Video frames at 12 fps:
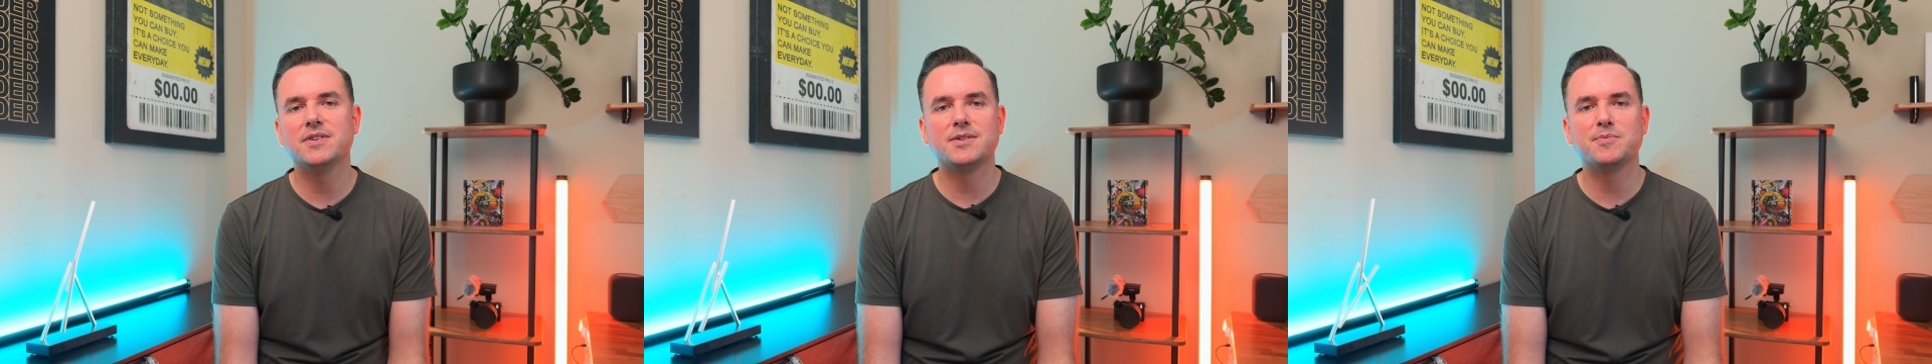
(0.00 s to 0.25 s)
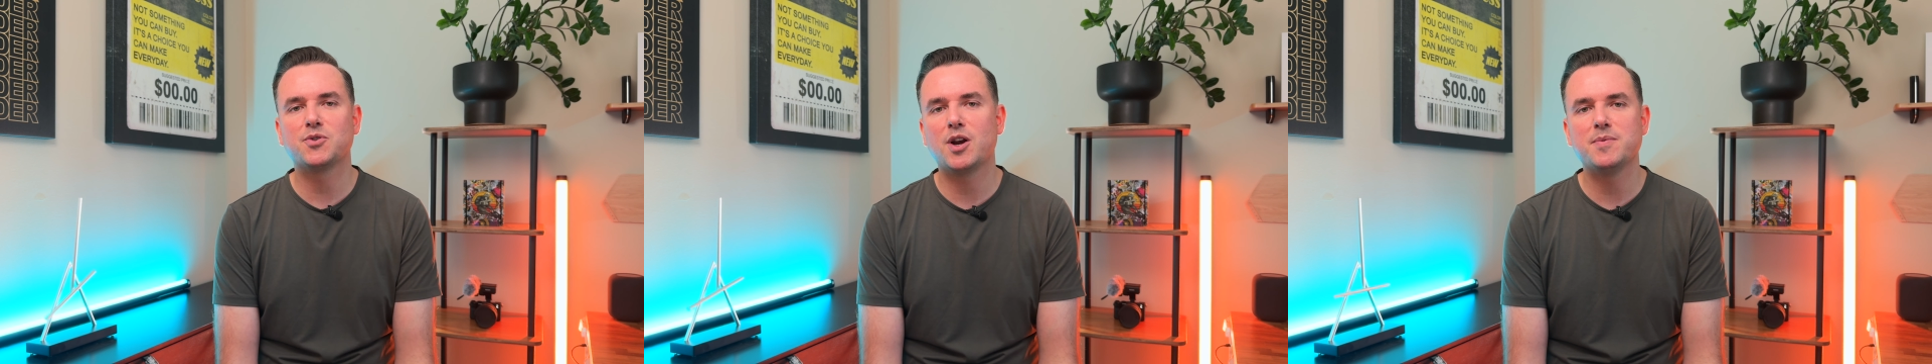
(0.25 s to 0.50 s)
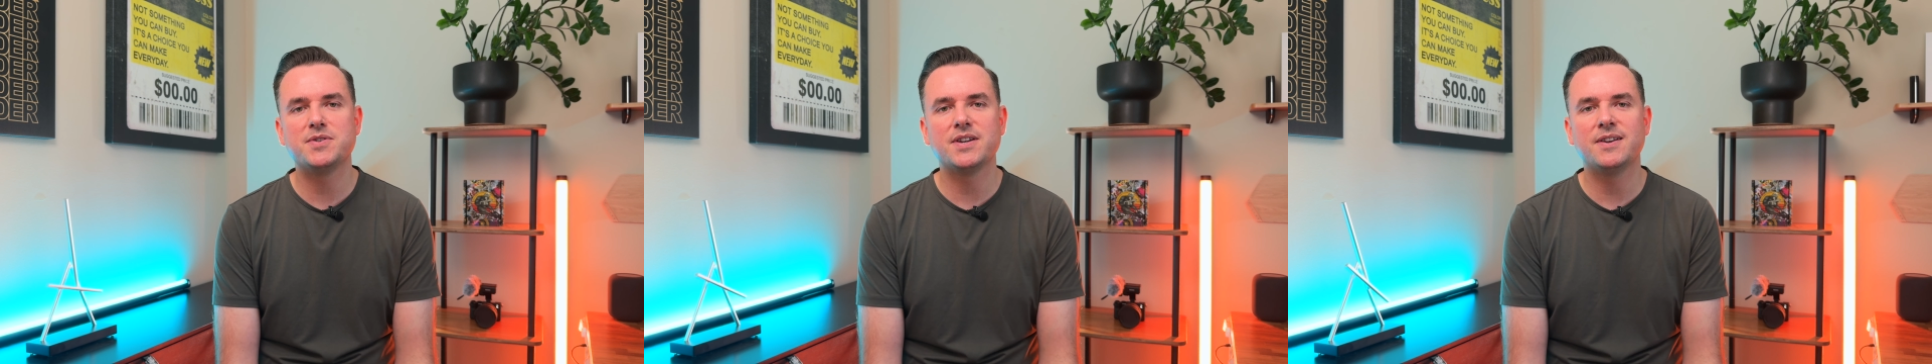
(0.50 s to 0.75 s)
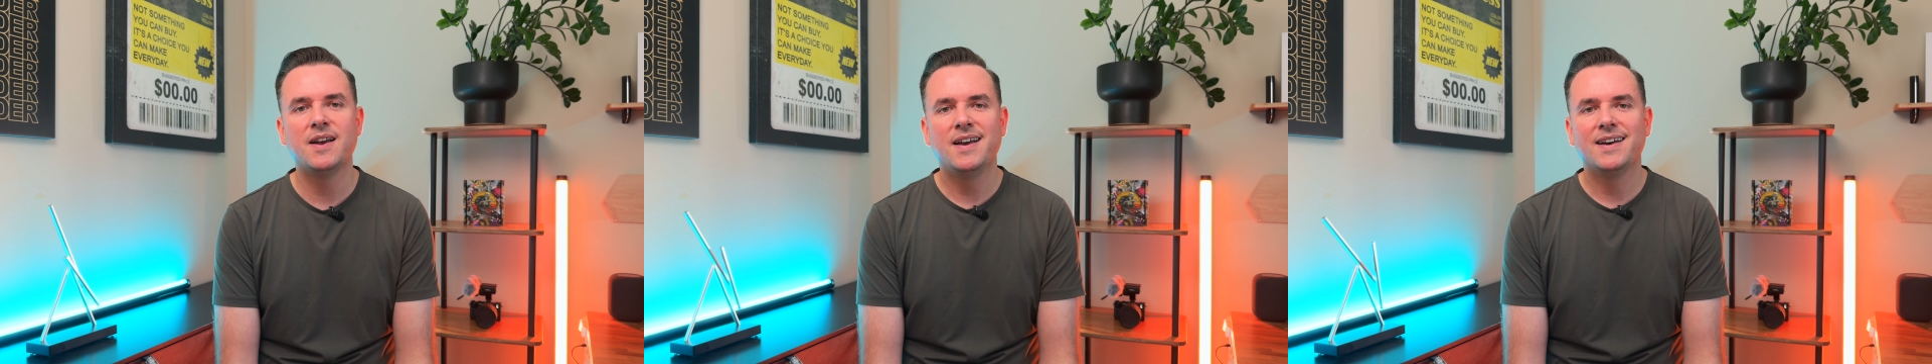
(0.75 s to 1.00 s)

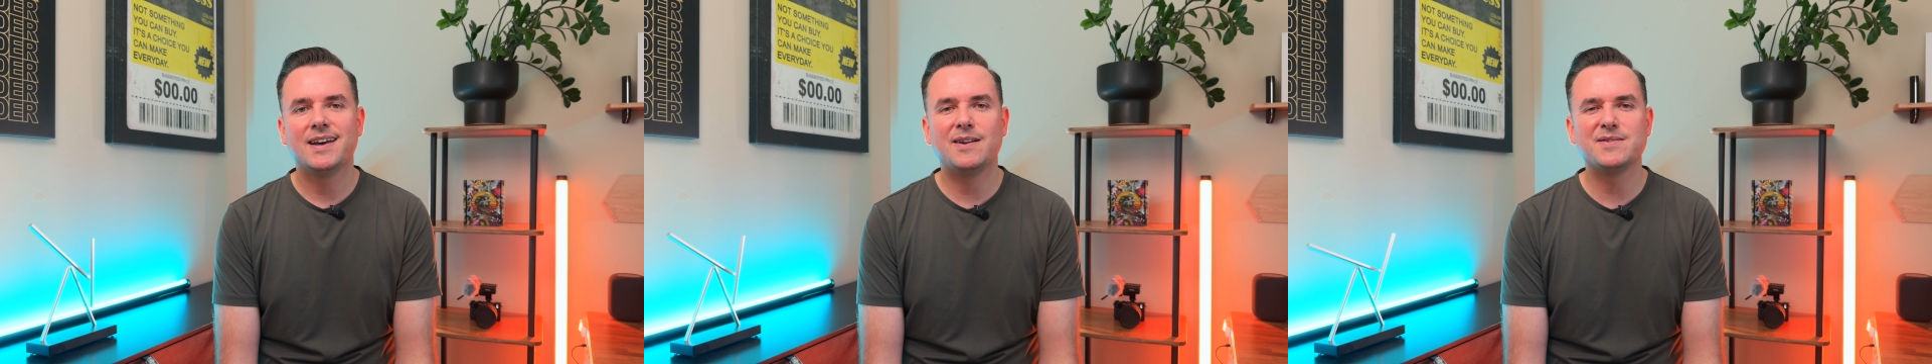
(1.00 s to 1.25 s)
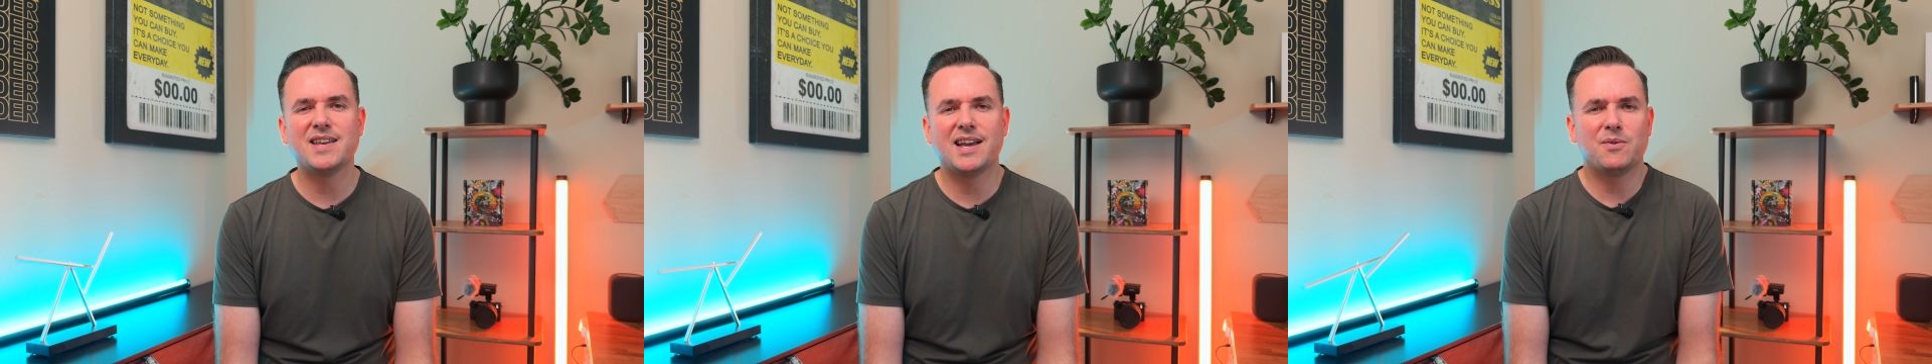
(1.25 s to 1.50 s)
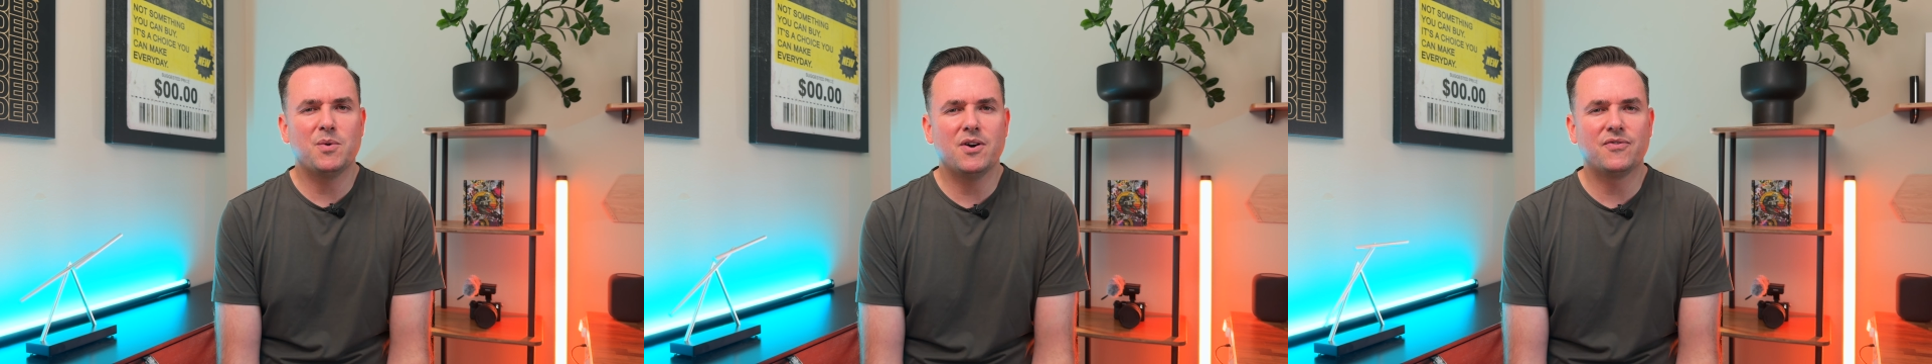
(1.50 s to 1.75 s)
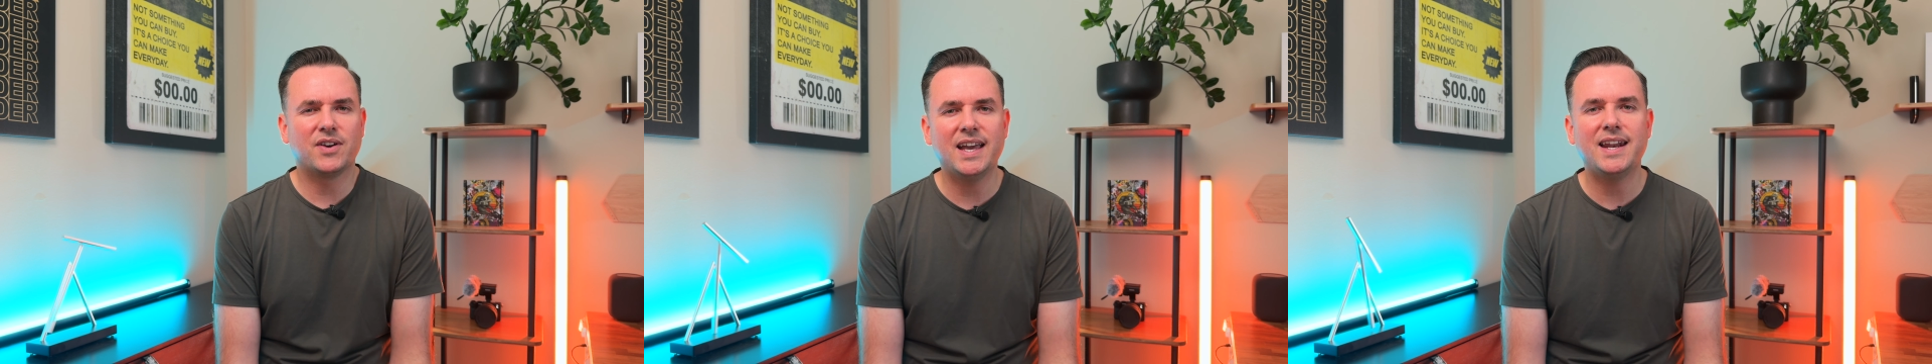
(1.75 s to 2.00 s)
subscription. And I was like, well,
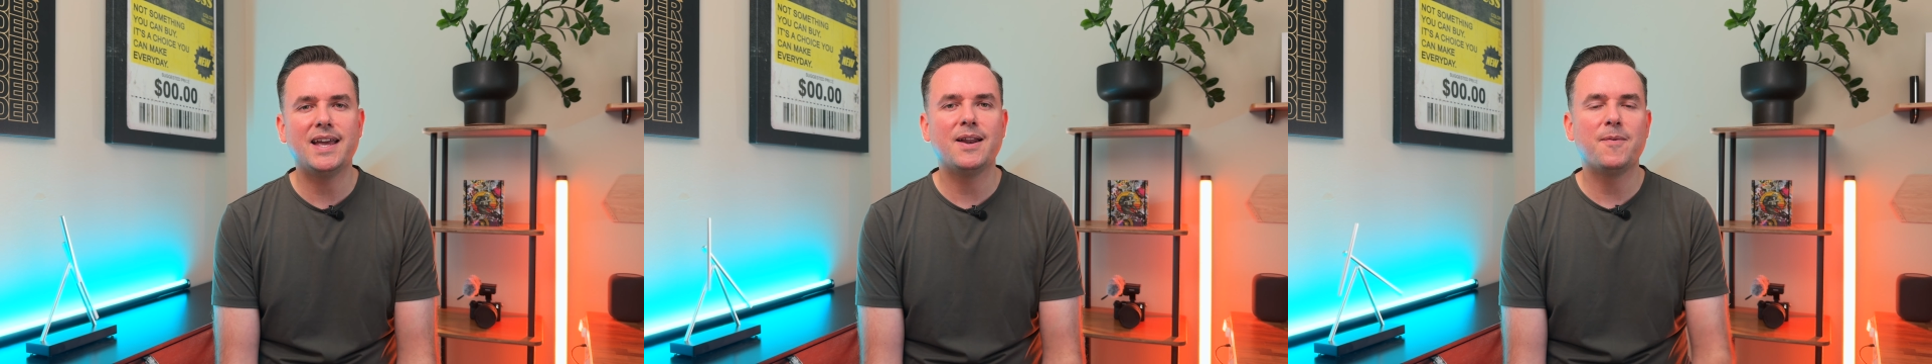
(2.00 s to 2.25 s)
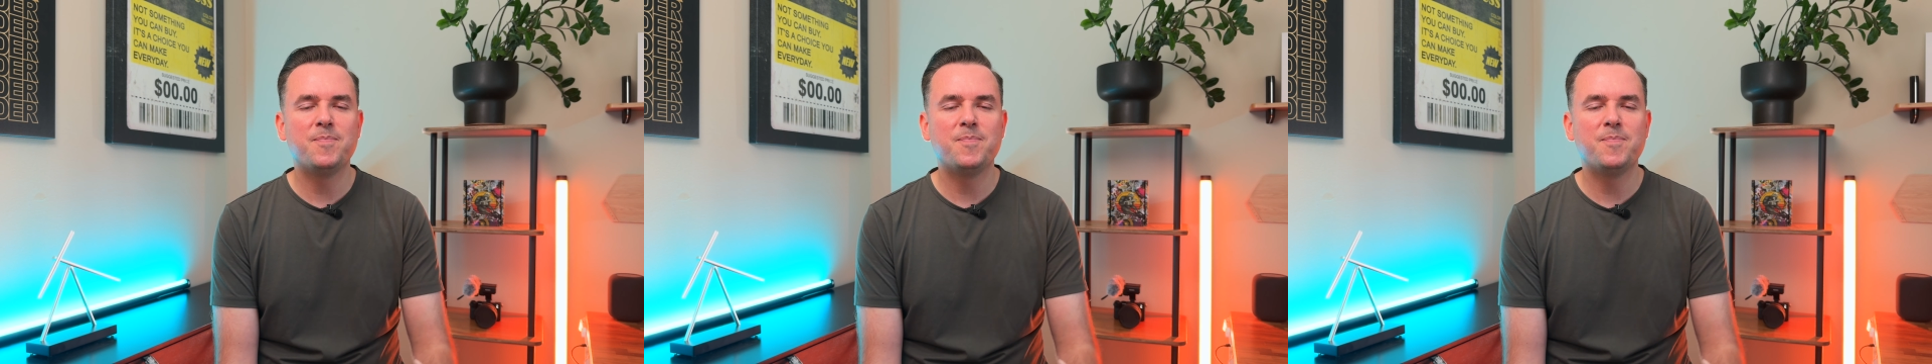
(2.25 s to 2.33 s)
forget it.